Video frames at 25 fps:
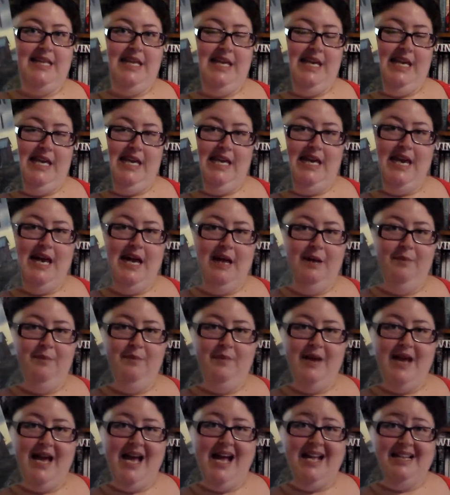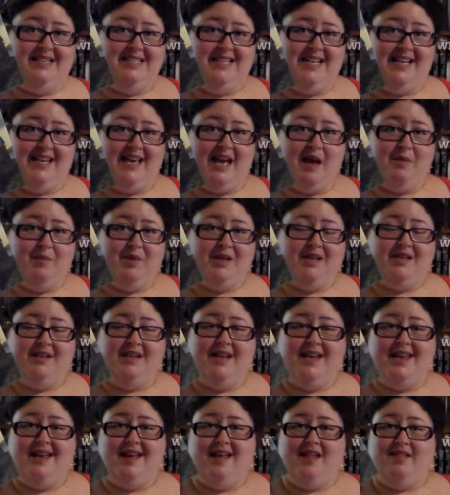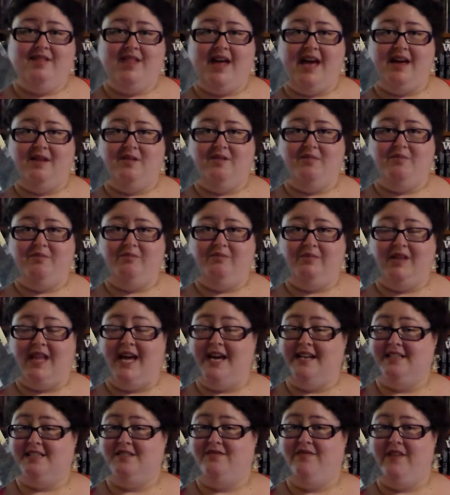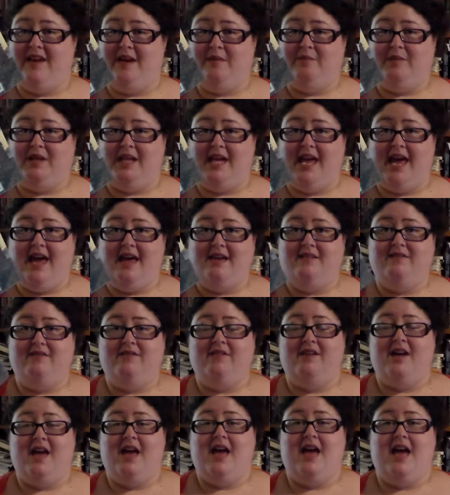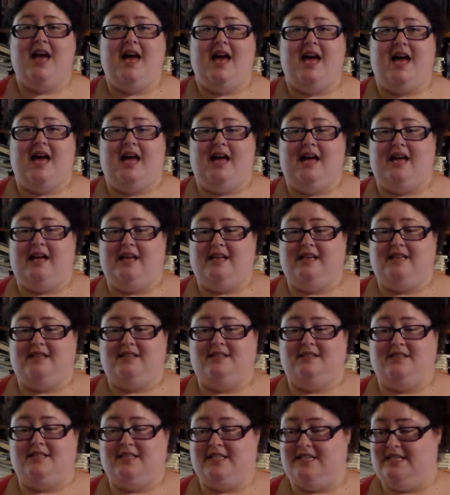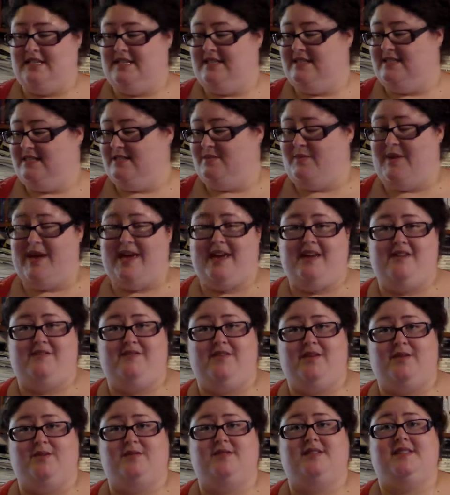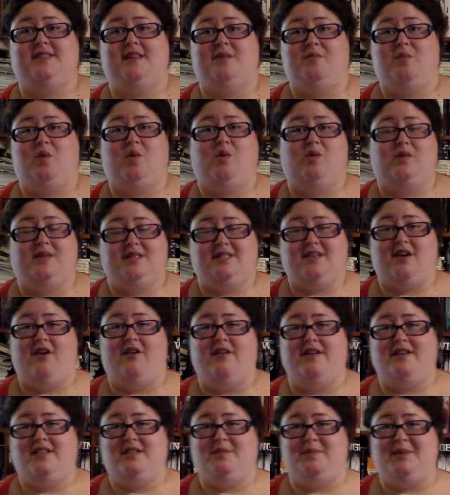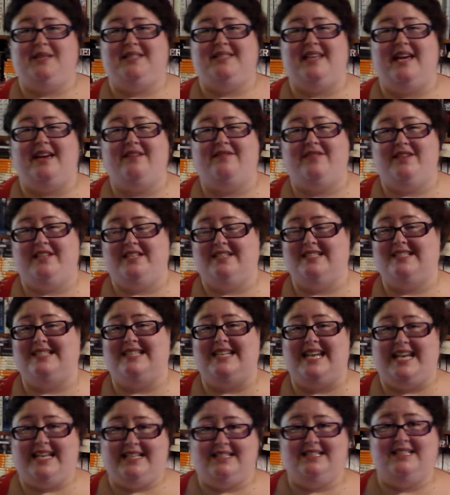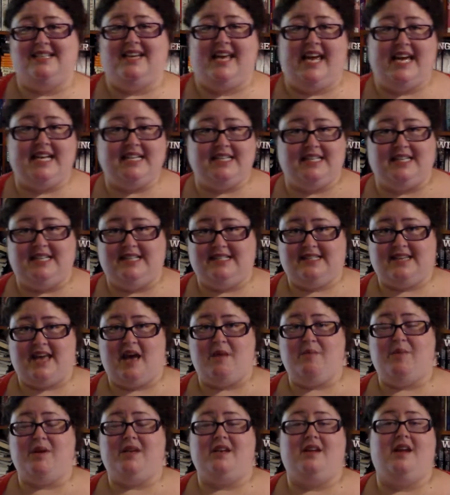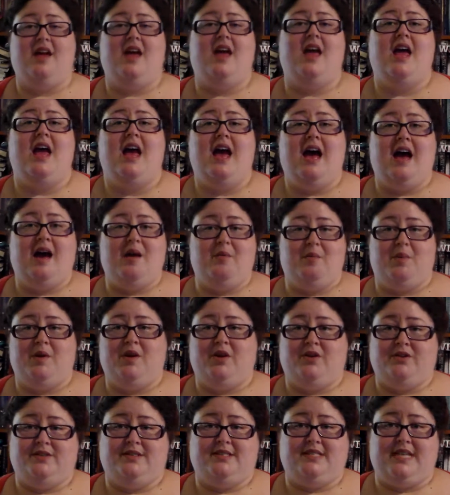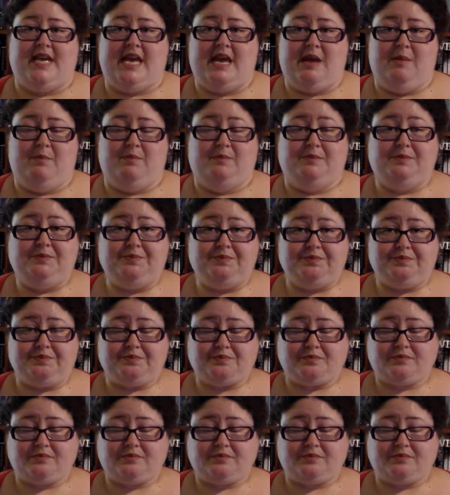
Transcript: the hunting cabin that Lars' family have. This is where he feels that Paul is going to be safe. He just needs to get to this cabin. Unbeknownst to him,